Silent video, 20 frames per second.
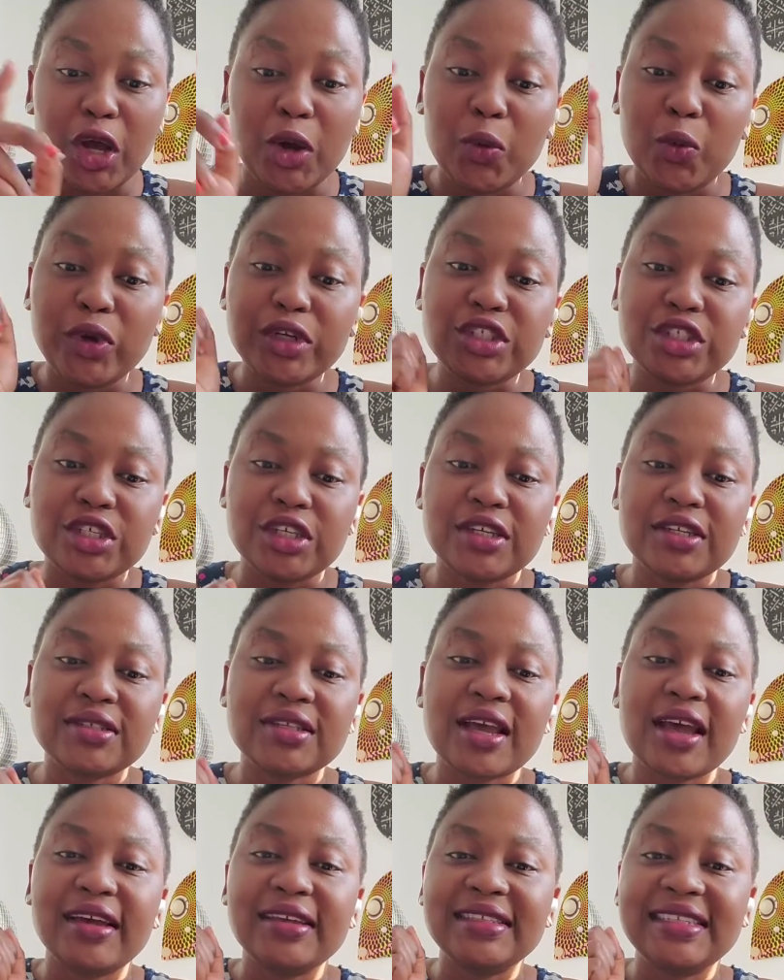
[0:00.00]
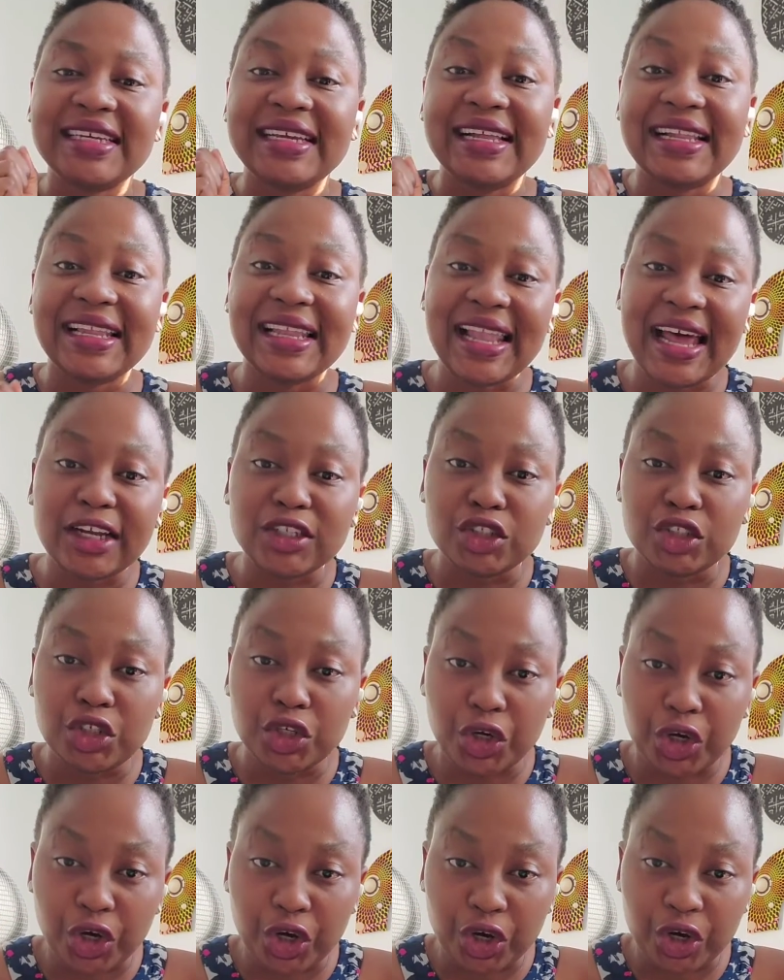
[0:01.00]
which is
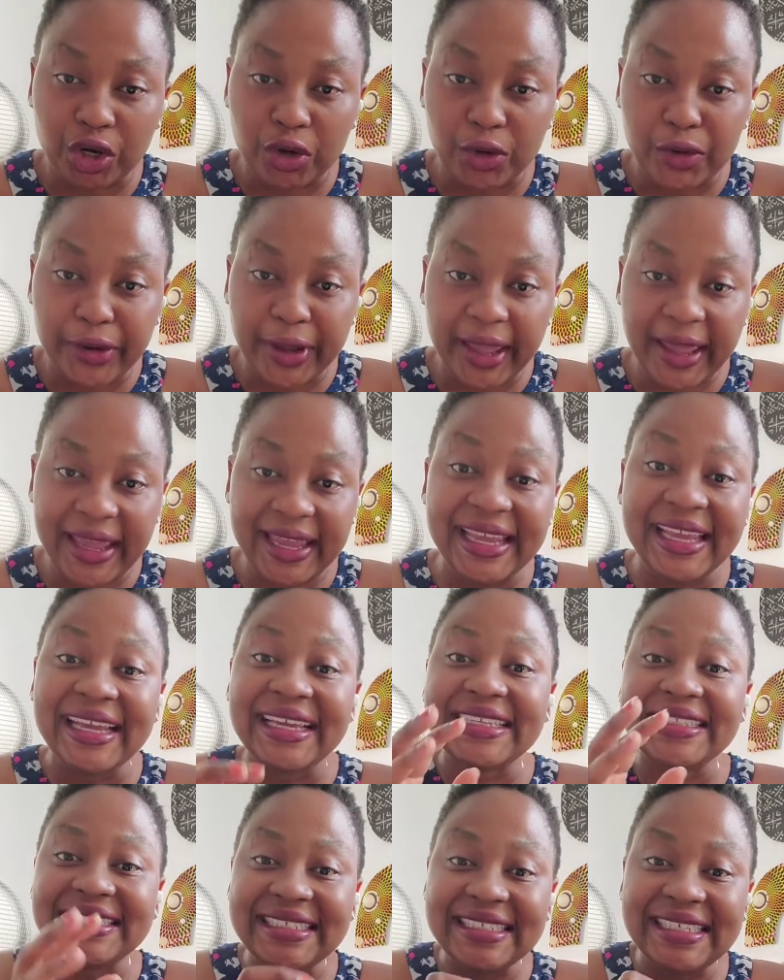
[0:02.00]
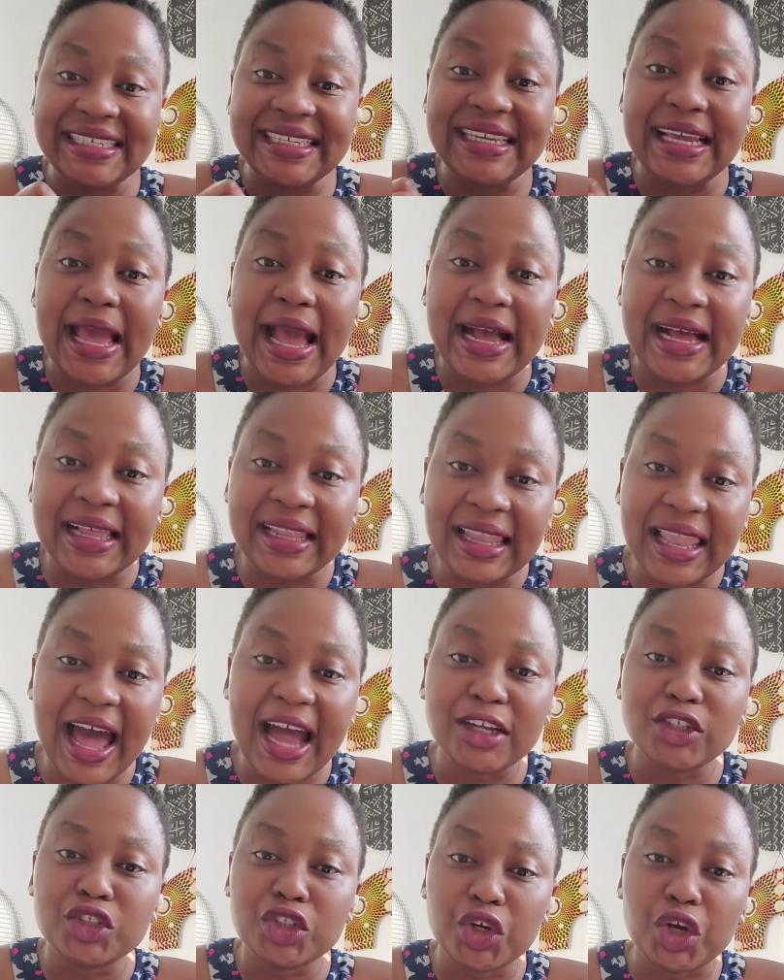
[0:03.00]
declutter. Okay,
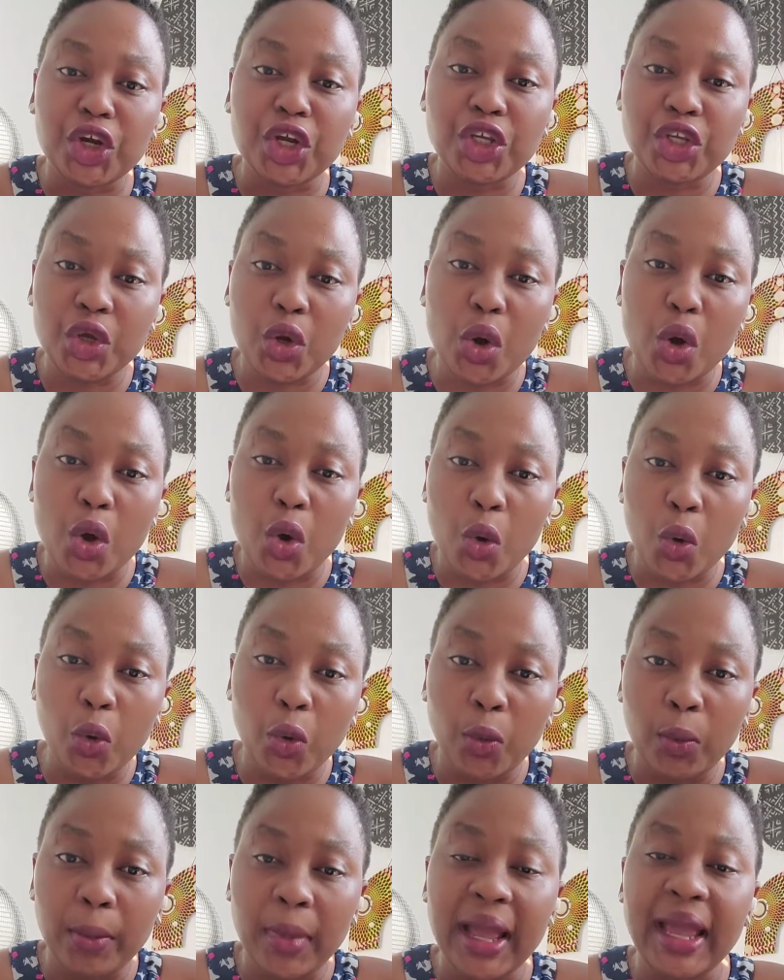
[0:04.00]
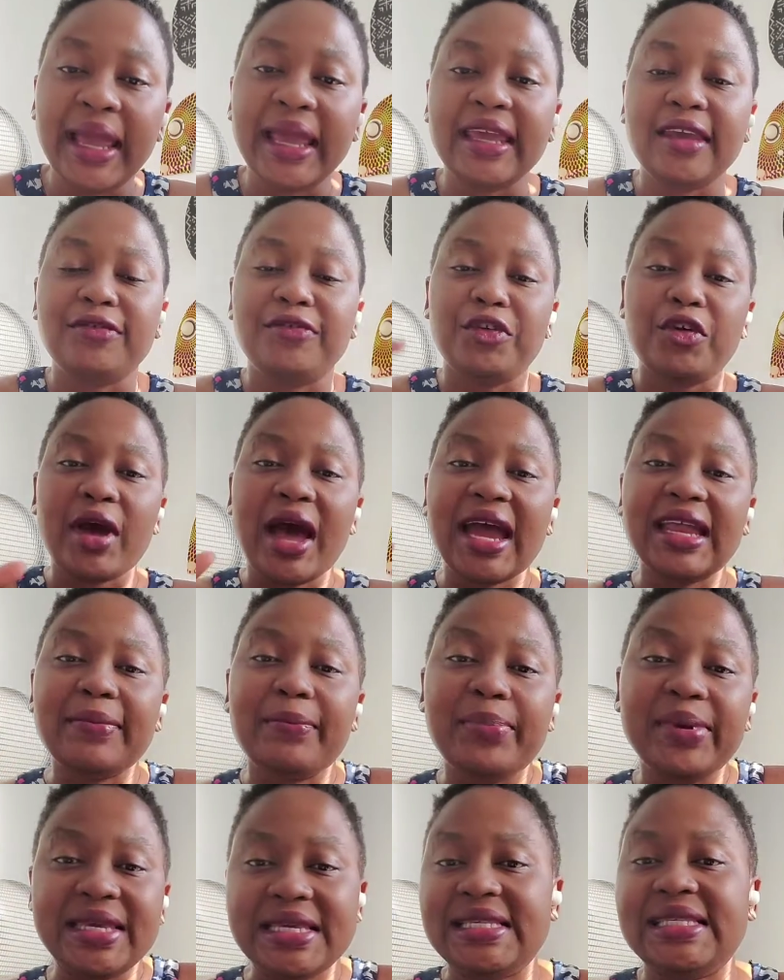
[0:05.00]
declutter your home. If you
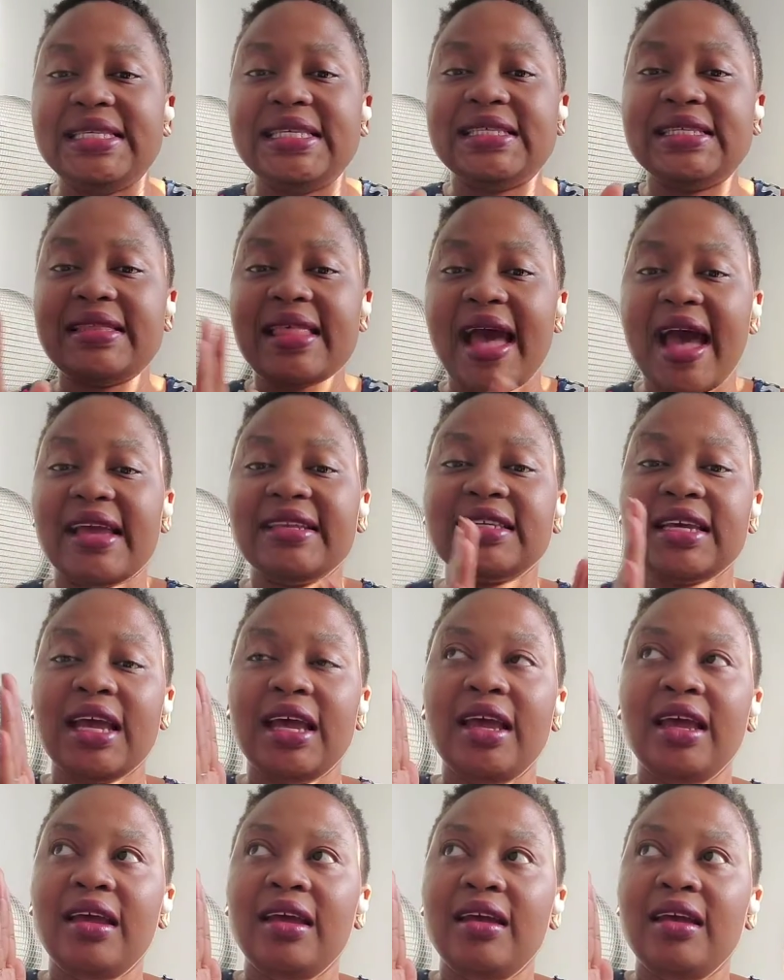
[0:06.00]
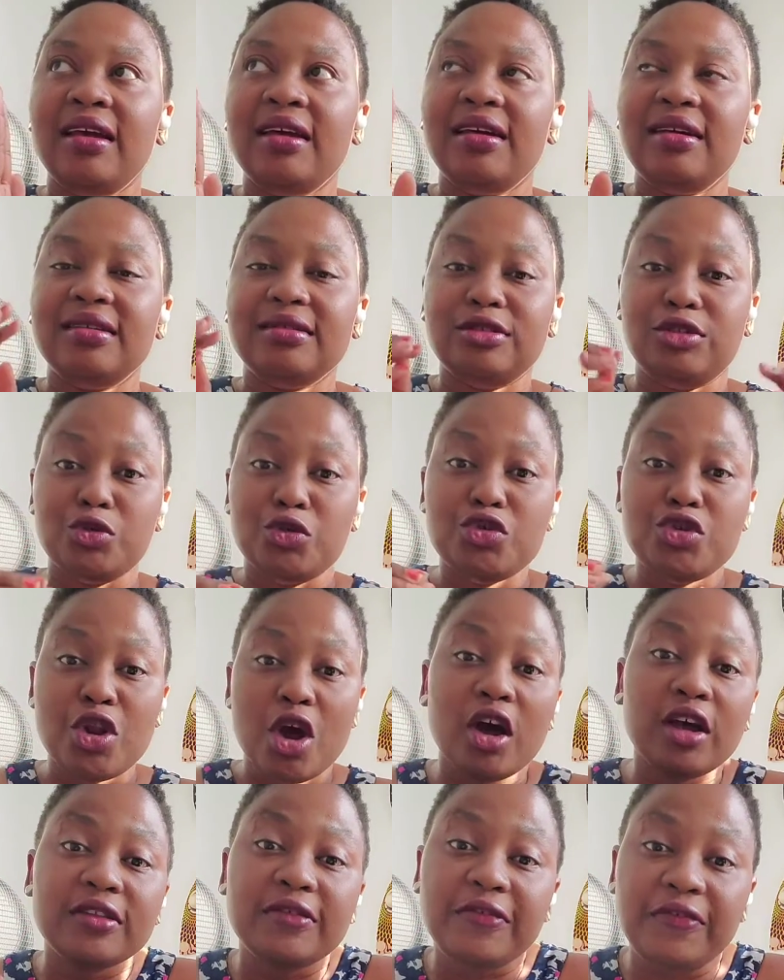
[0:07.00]
had pieces that do
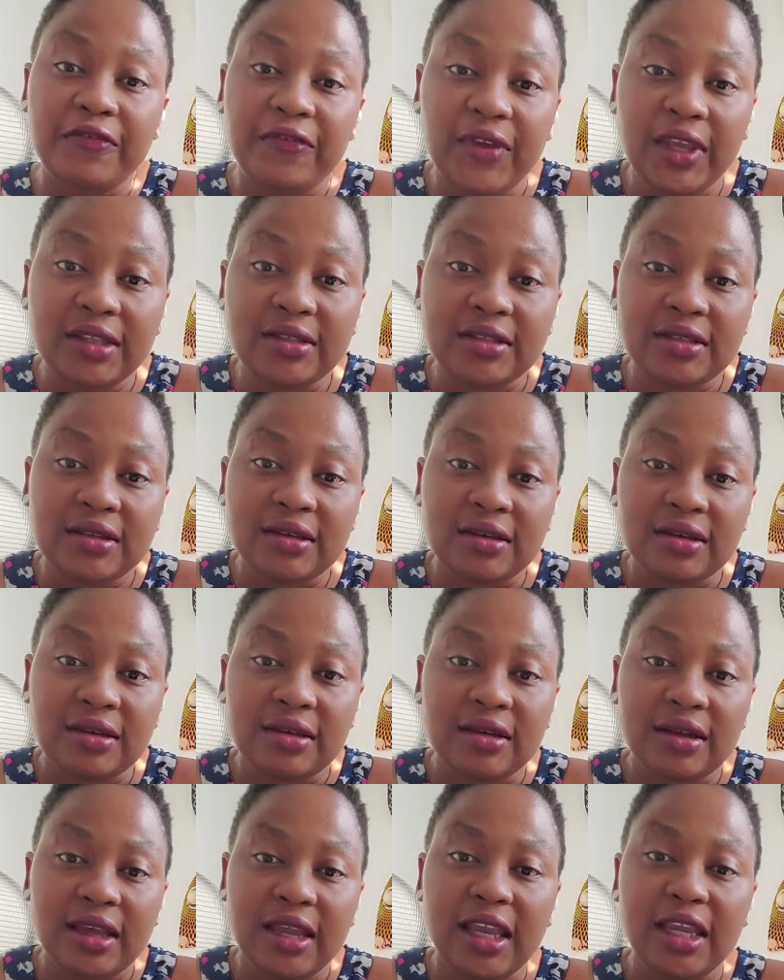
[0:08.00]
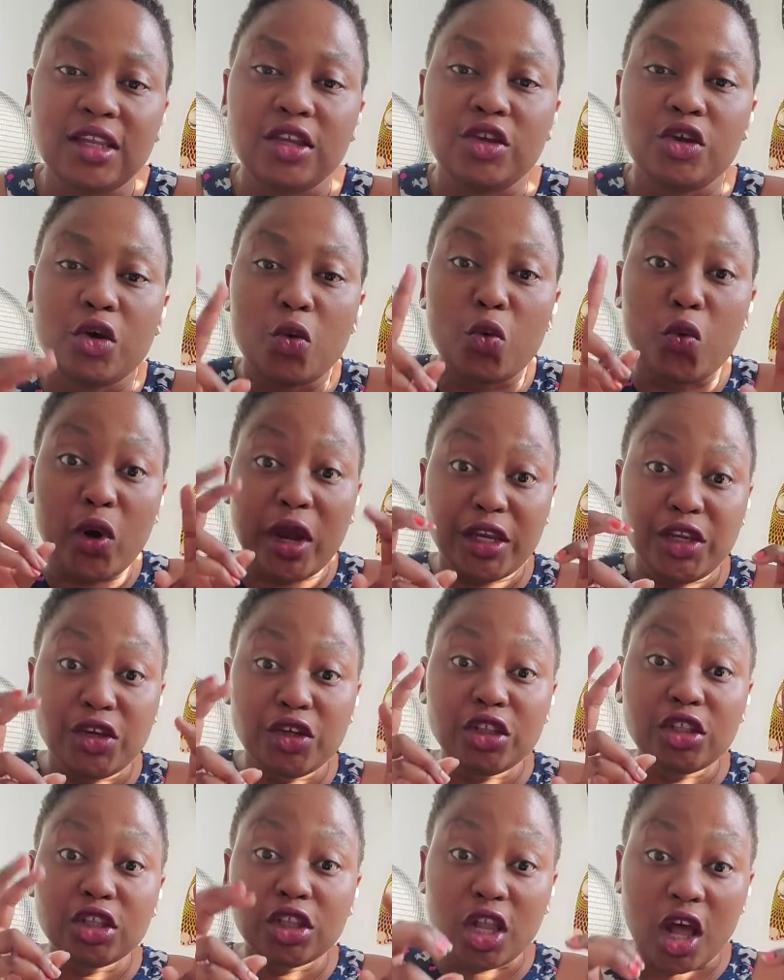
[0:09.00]
not fit in your what
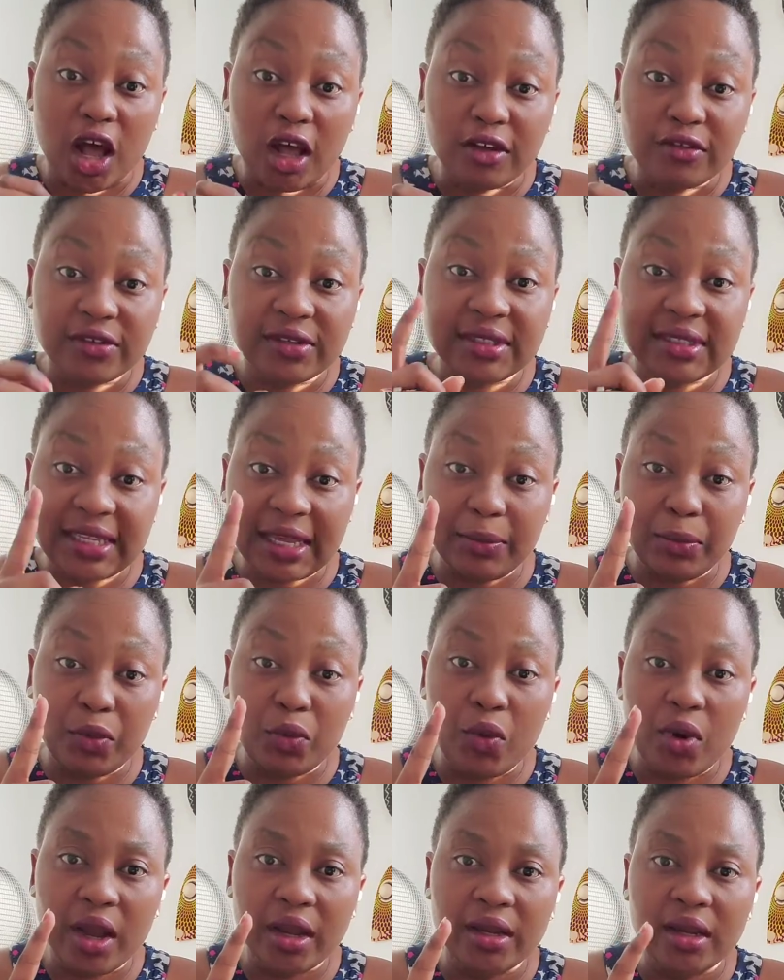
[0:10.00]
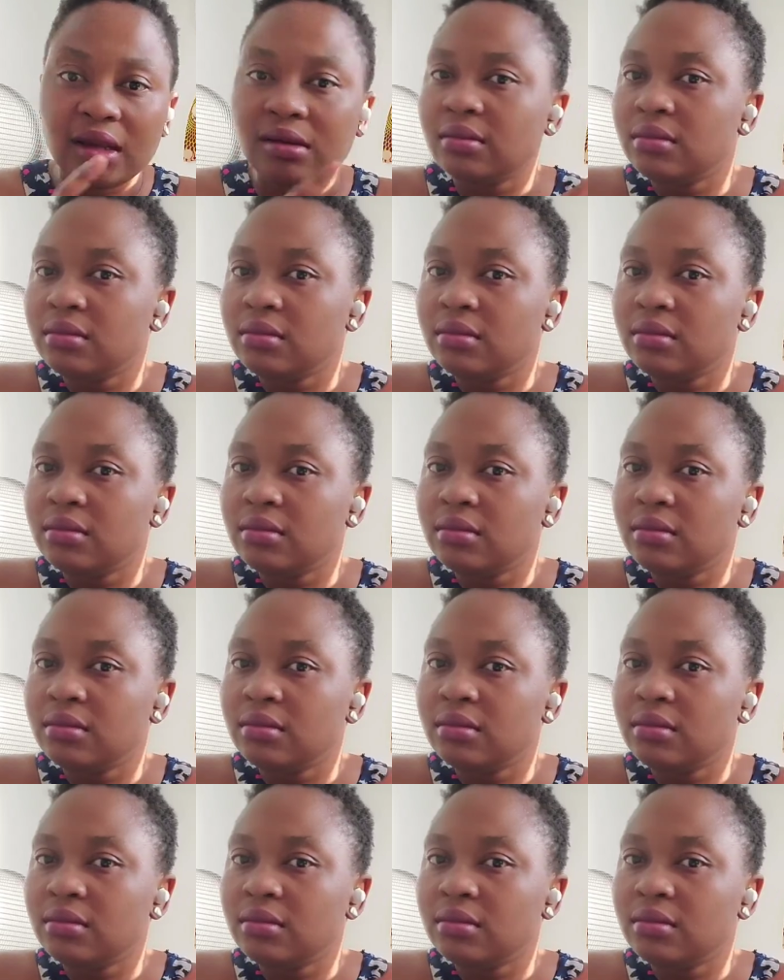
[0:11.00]
you love, step 1,